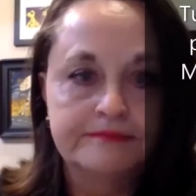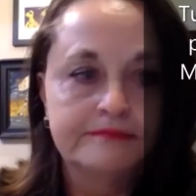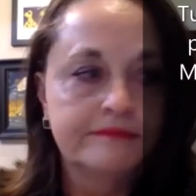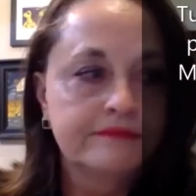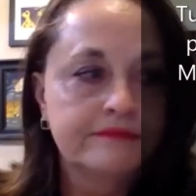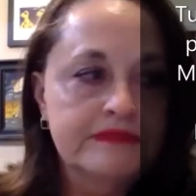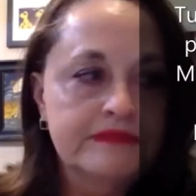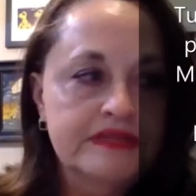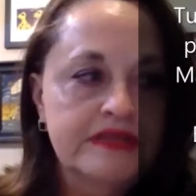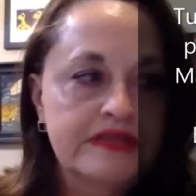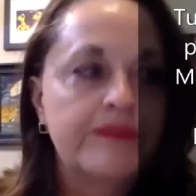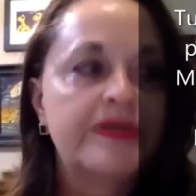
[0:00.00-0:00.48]

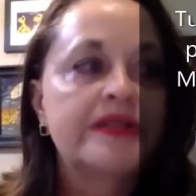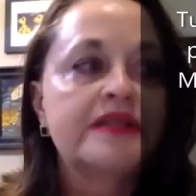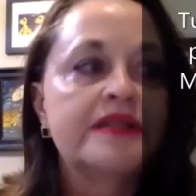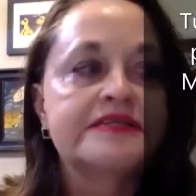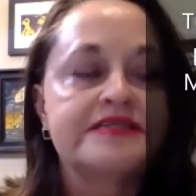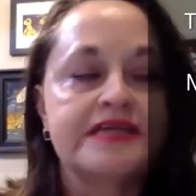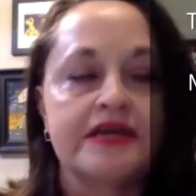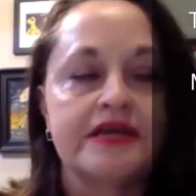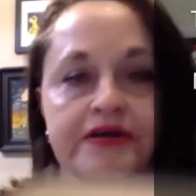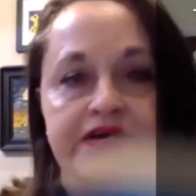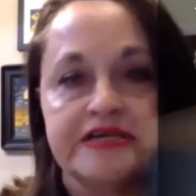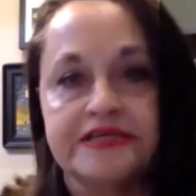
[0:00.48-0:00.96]

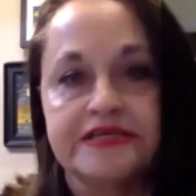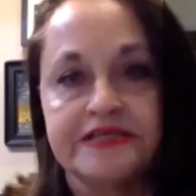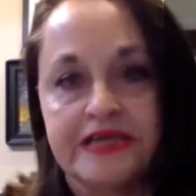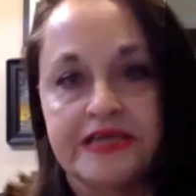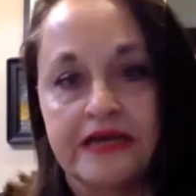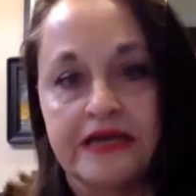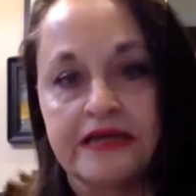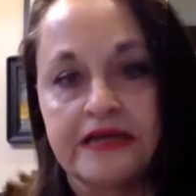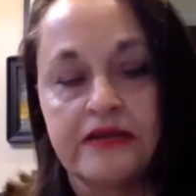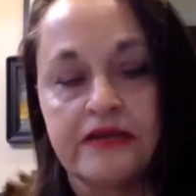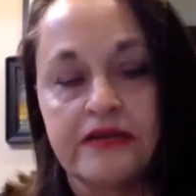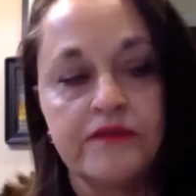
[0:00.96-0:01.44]
military
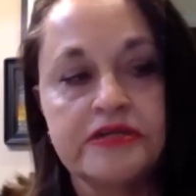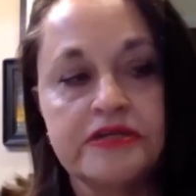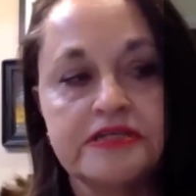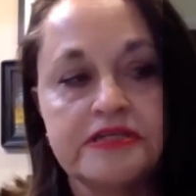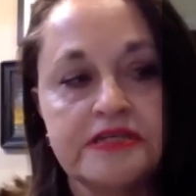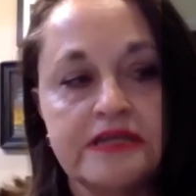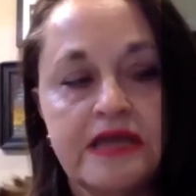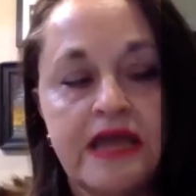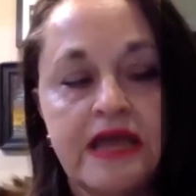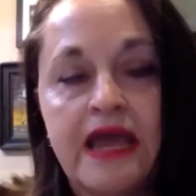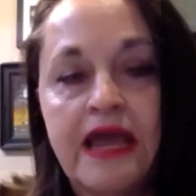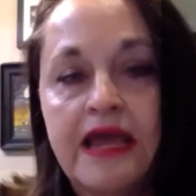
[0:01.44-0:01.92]
set. And
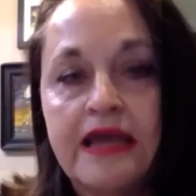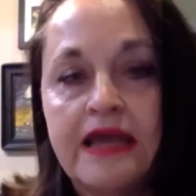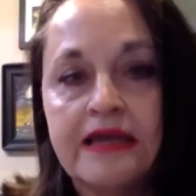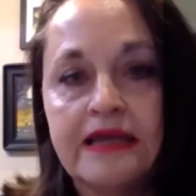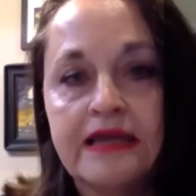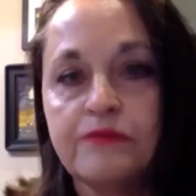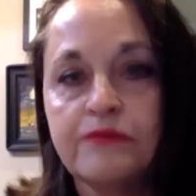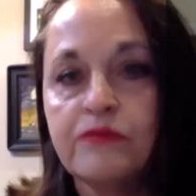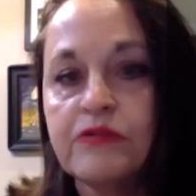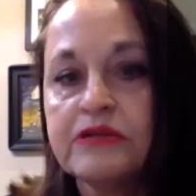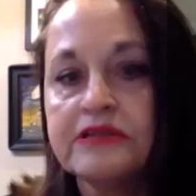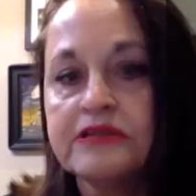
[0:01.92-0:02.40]

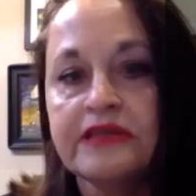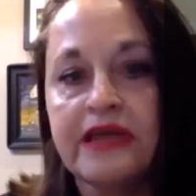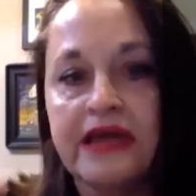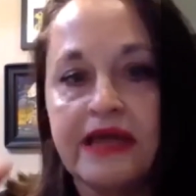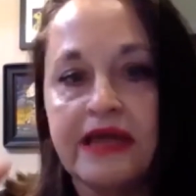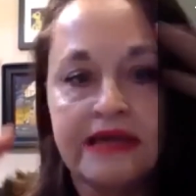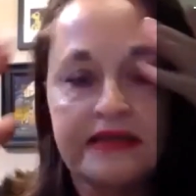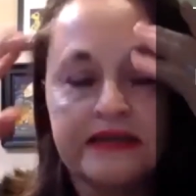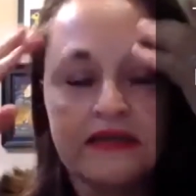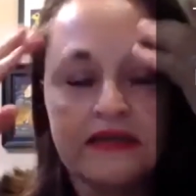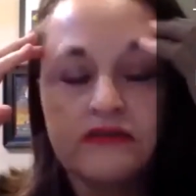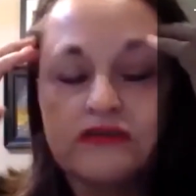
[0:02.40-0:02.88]
it would let,
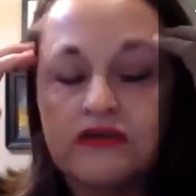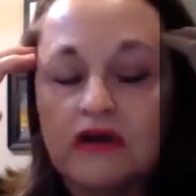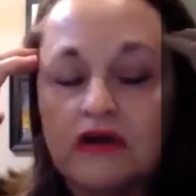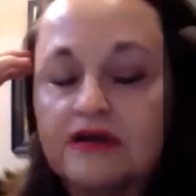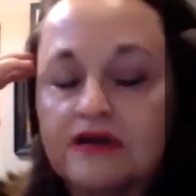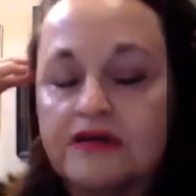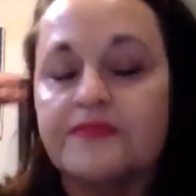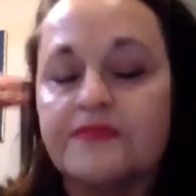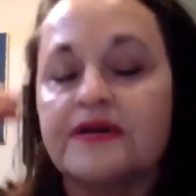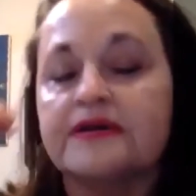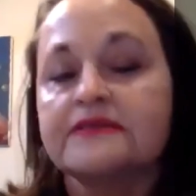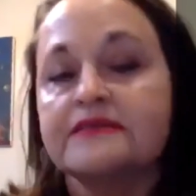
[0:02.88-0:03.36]
and you
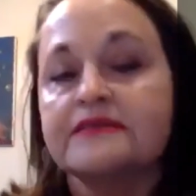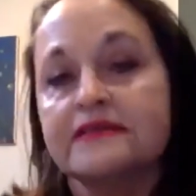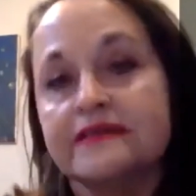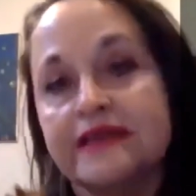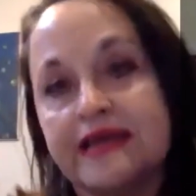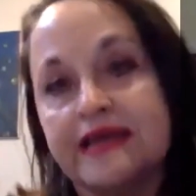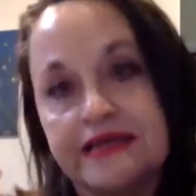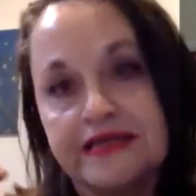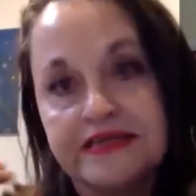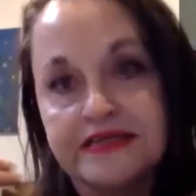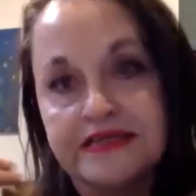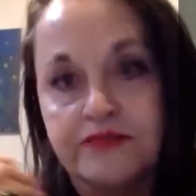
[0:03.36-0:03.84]
talk about the
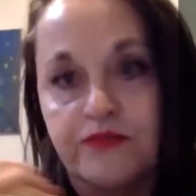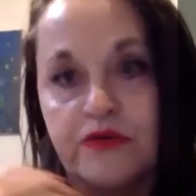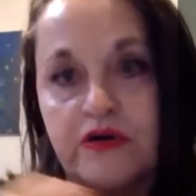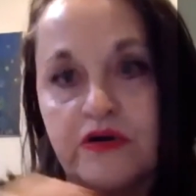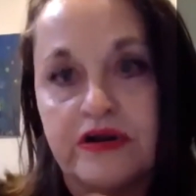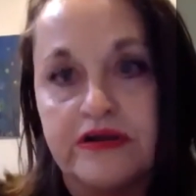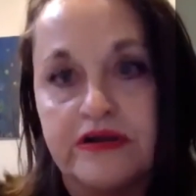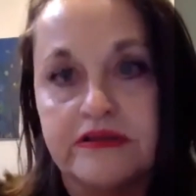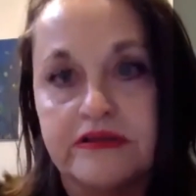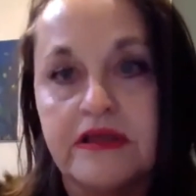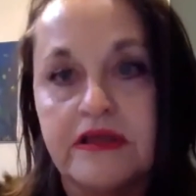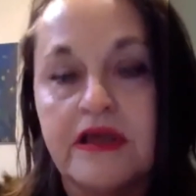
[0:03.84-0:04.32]
ladies
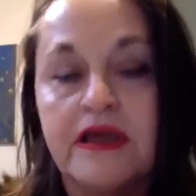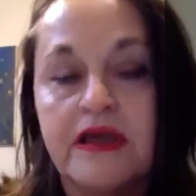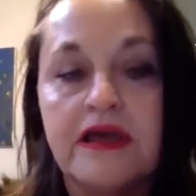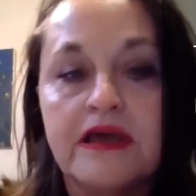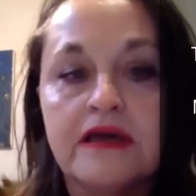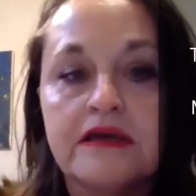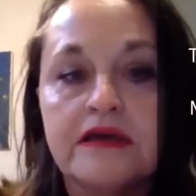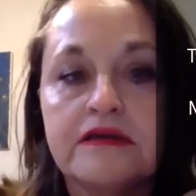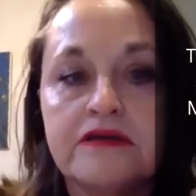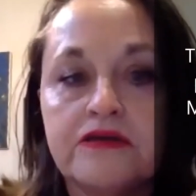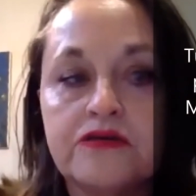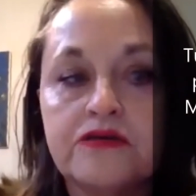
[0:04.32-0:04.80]
wearing,
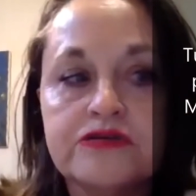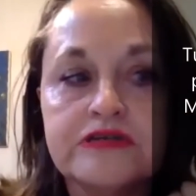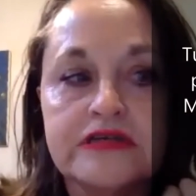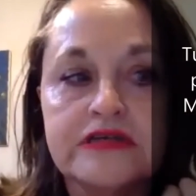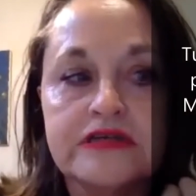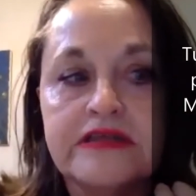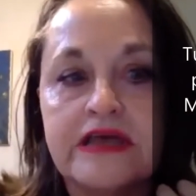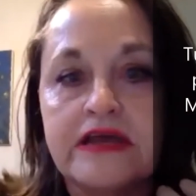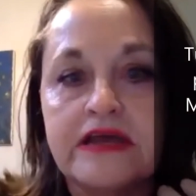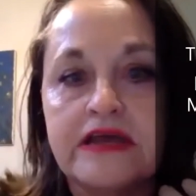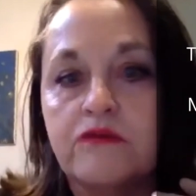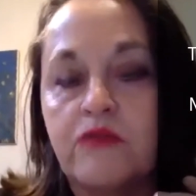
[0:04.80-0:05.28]

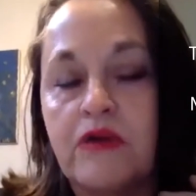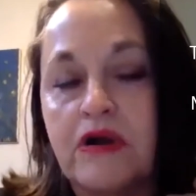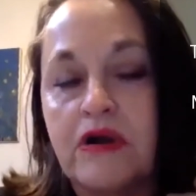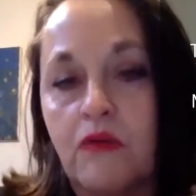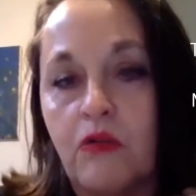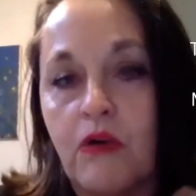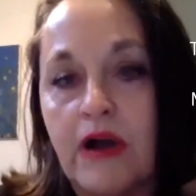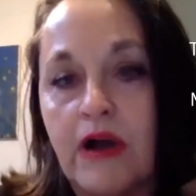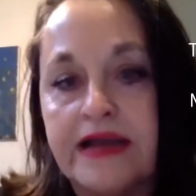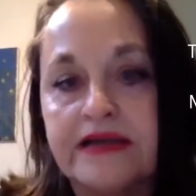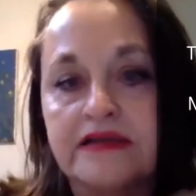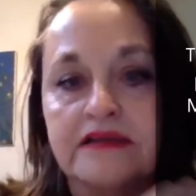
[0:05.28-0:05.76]
usually they'd wear
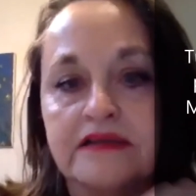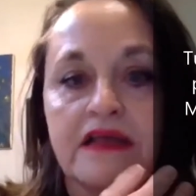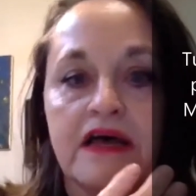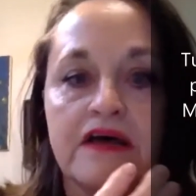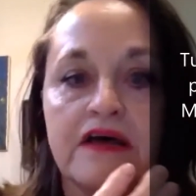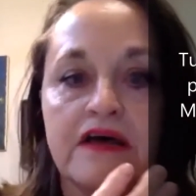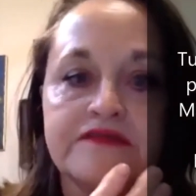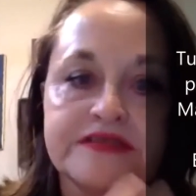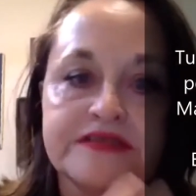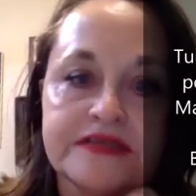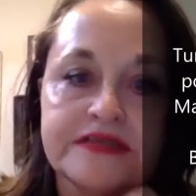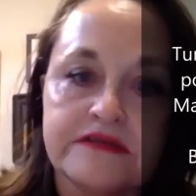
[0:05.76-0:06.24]
white
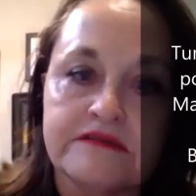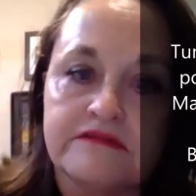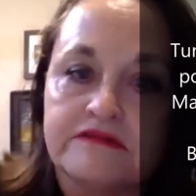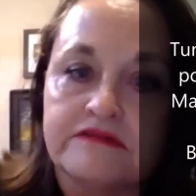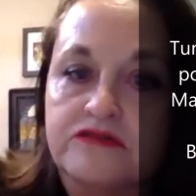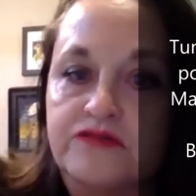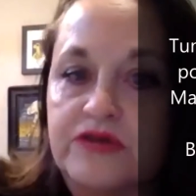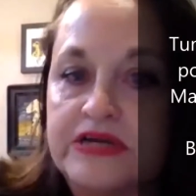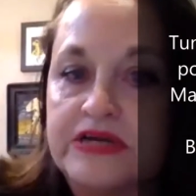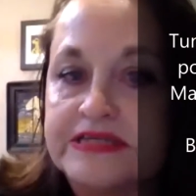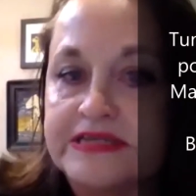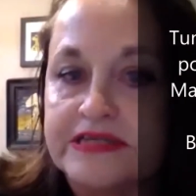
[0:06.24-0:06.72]
gloves and
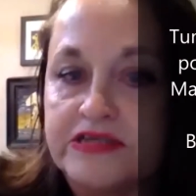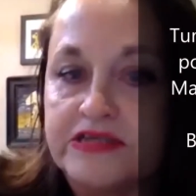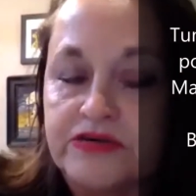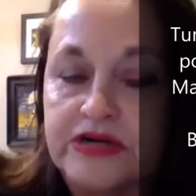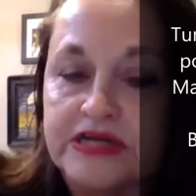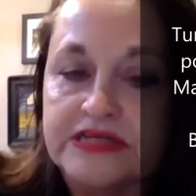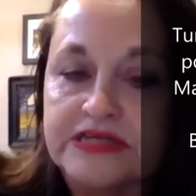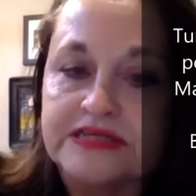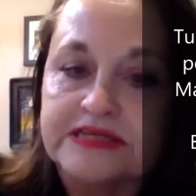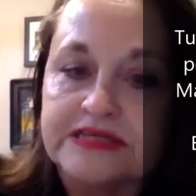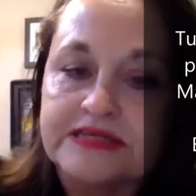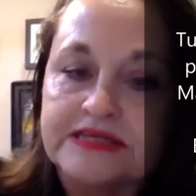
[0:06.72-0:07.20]
dressy
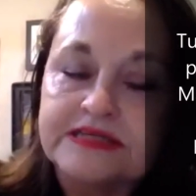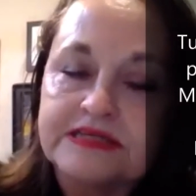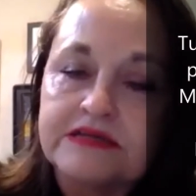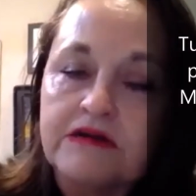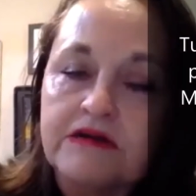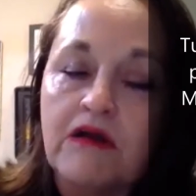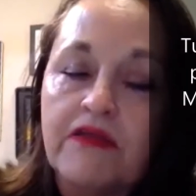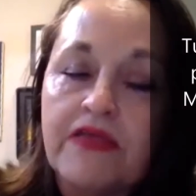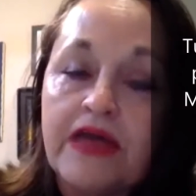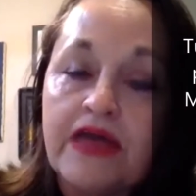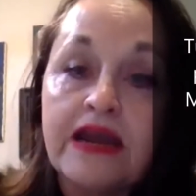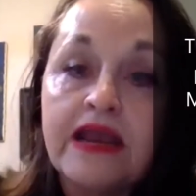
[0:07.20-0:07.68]
dresses and
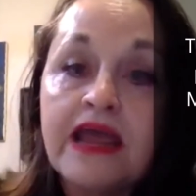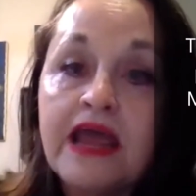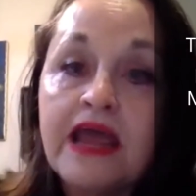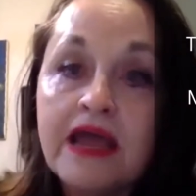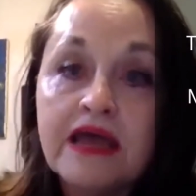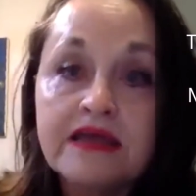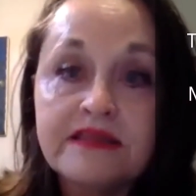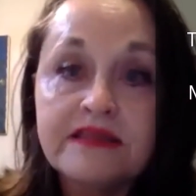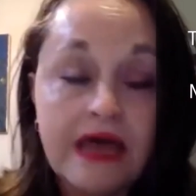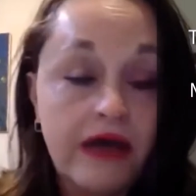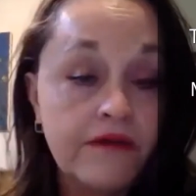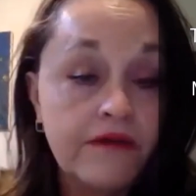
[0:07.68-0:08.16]
all that.
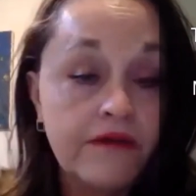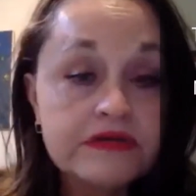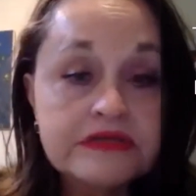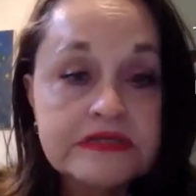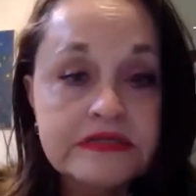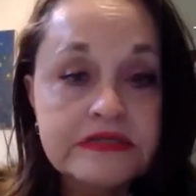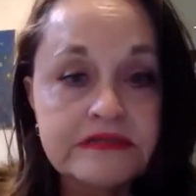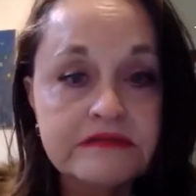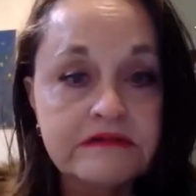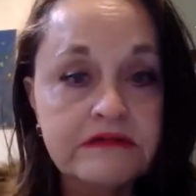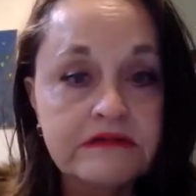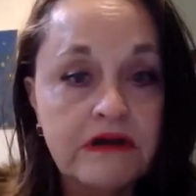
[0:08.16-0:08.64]
That
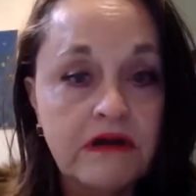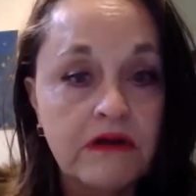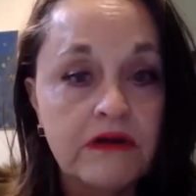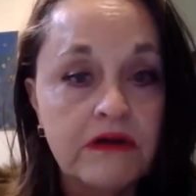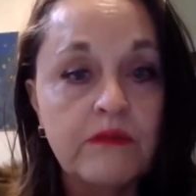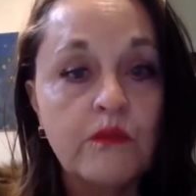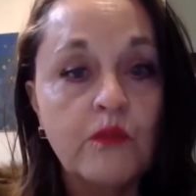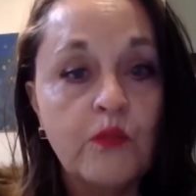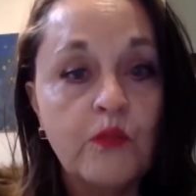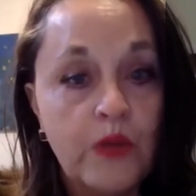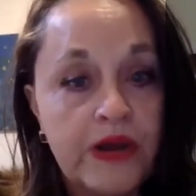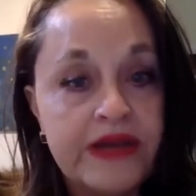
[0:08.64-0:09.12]
was,
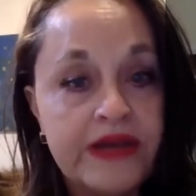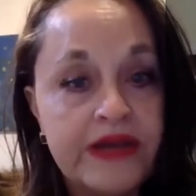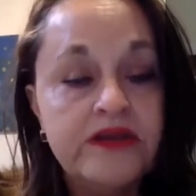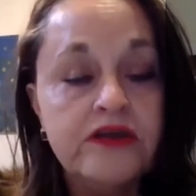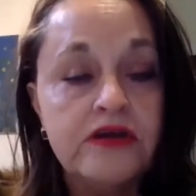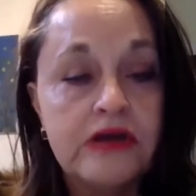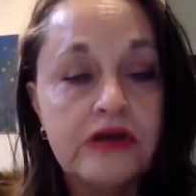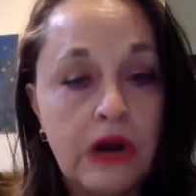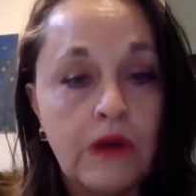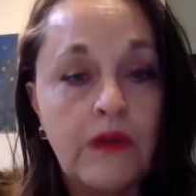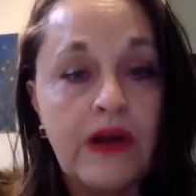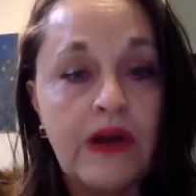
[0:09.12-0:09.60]
when
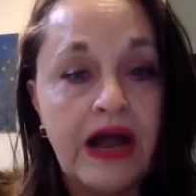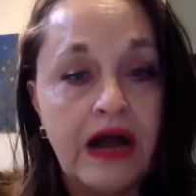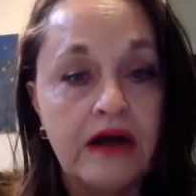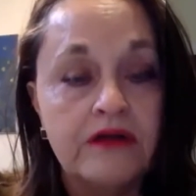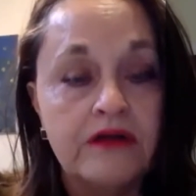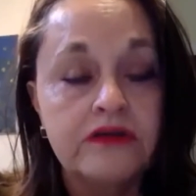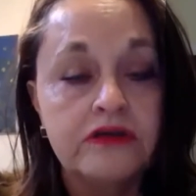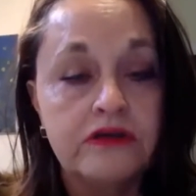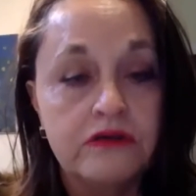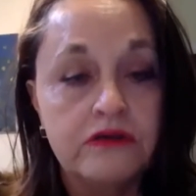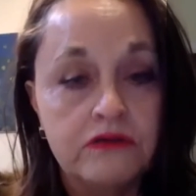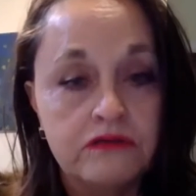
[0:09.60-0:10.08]
you go
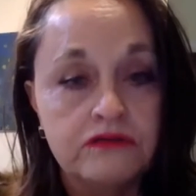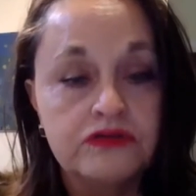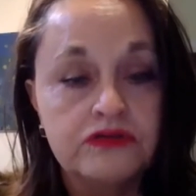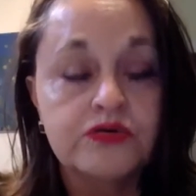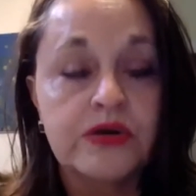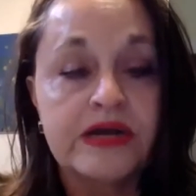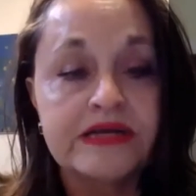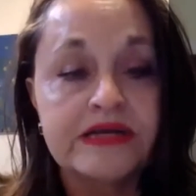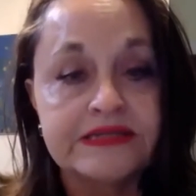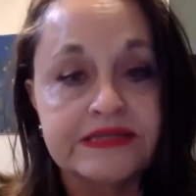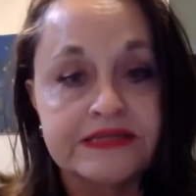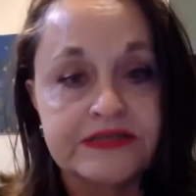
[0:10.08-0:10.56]
out, you
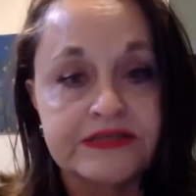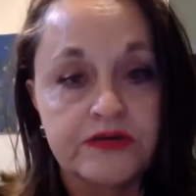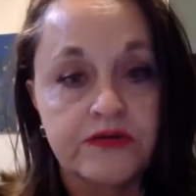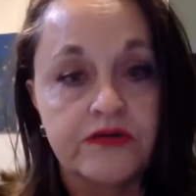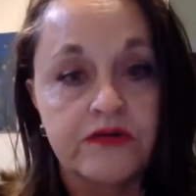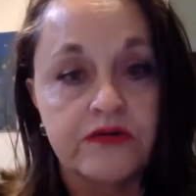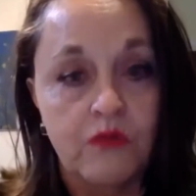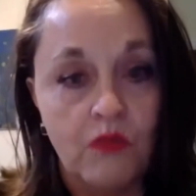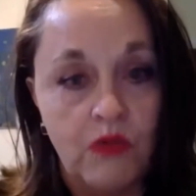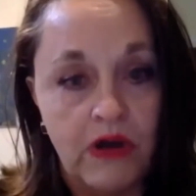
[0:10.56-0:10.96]
dress a certain